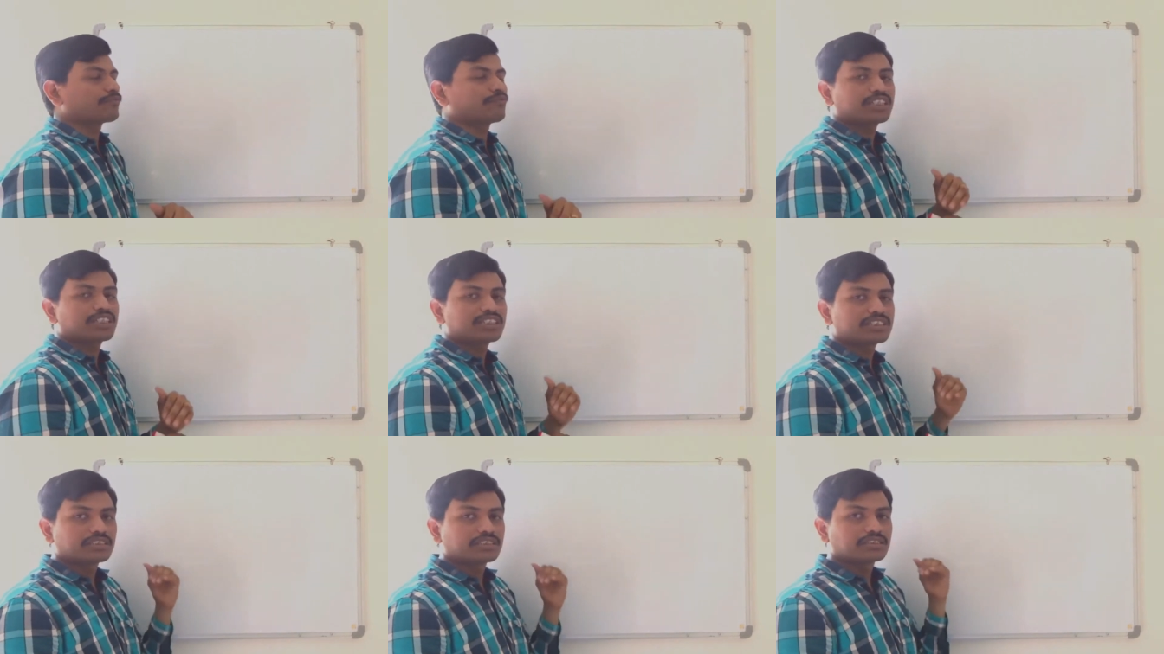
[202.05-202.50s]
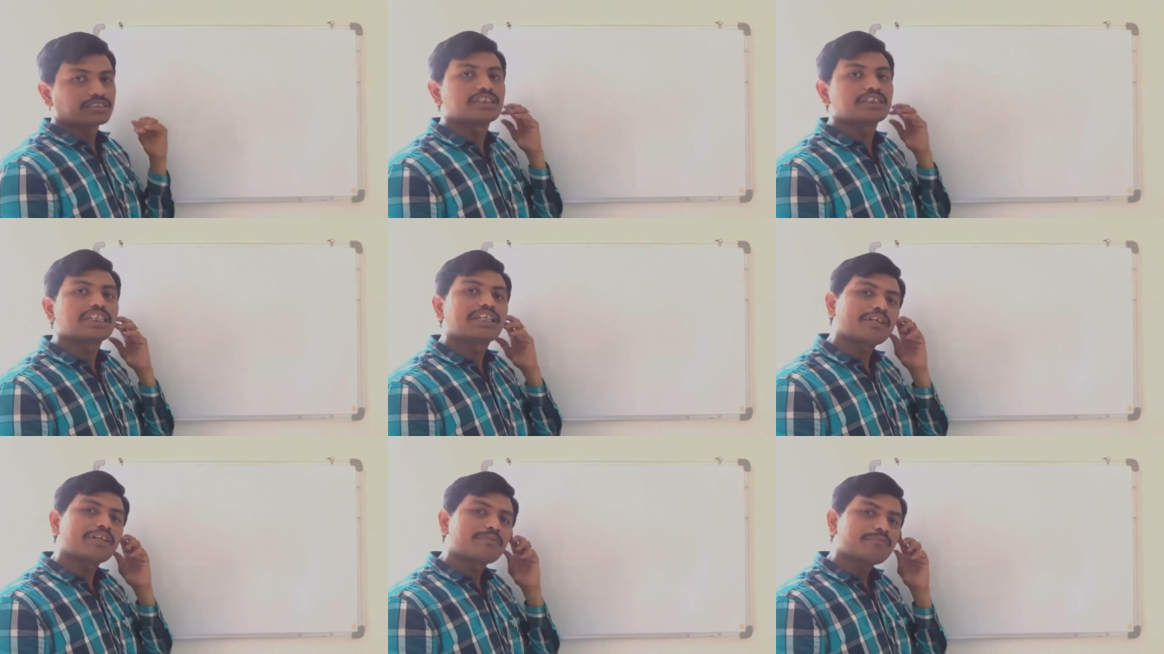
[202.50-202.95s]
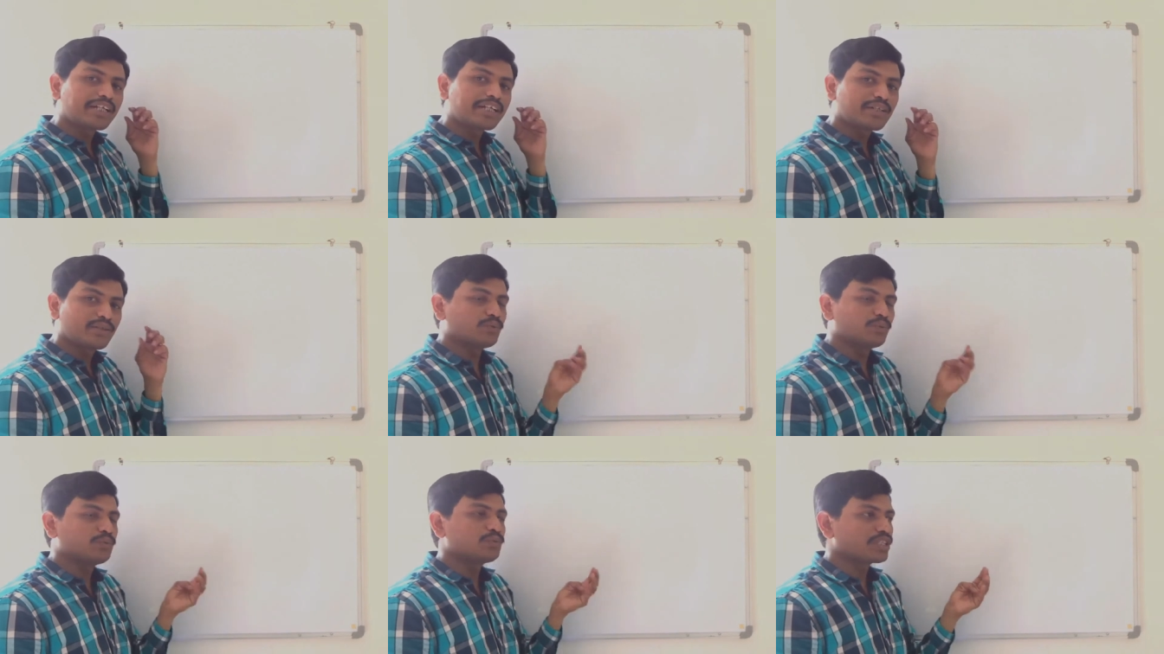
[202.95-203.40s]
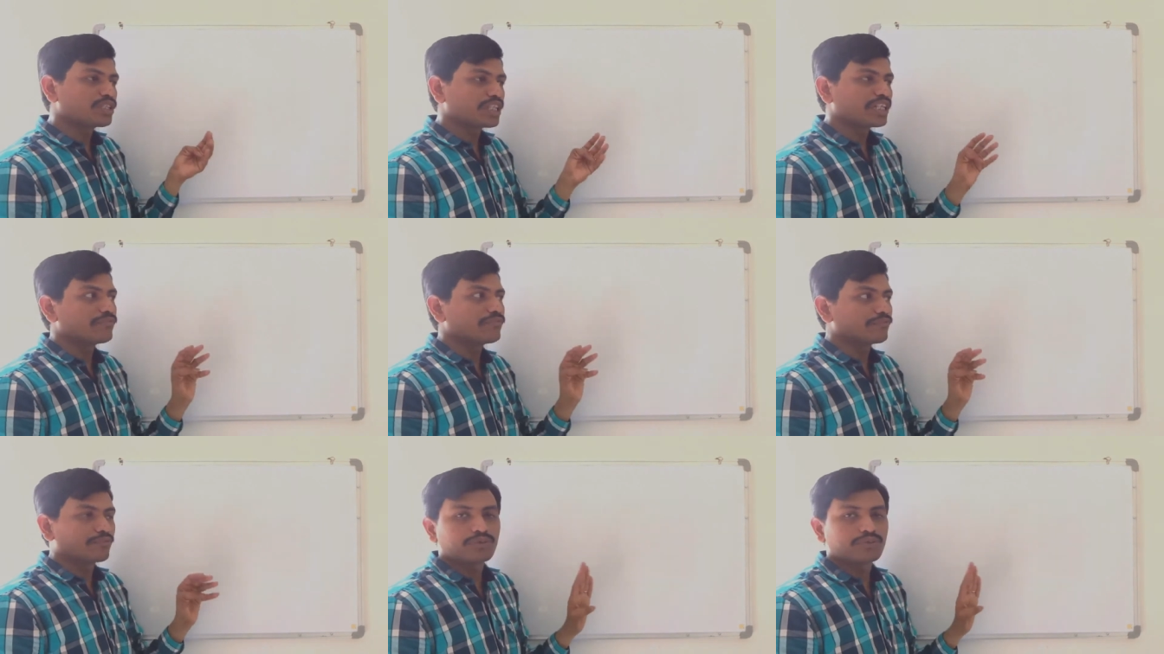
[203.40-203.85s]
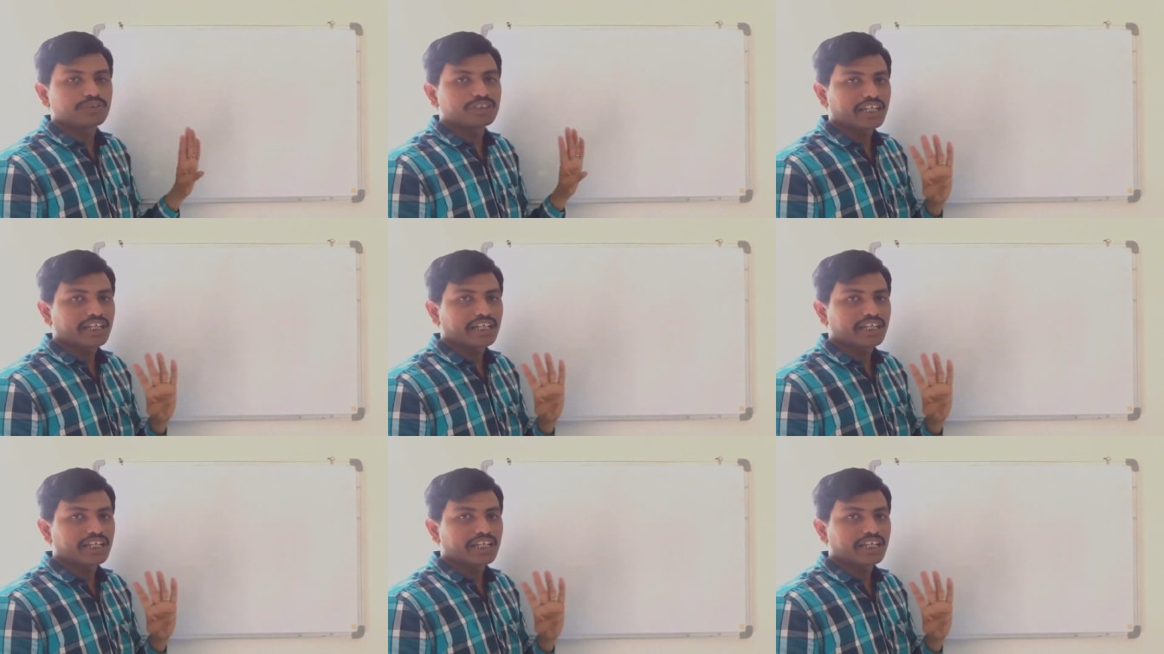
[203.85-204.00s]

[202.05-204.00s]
First divide by 2, 3, 4.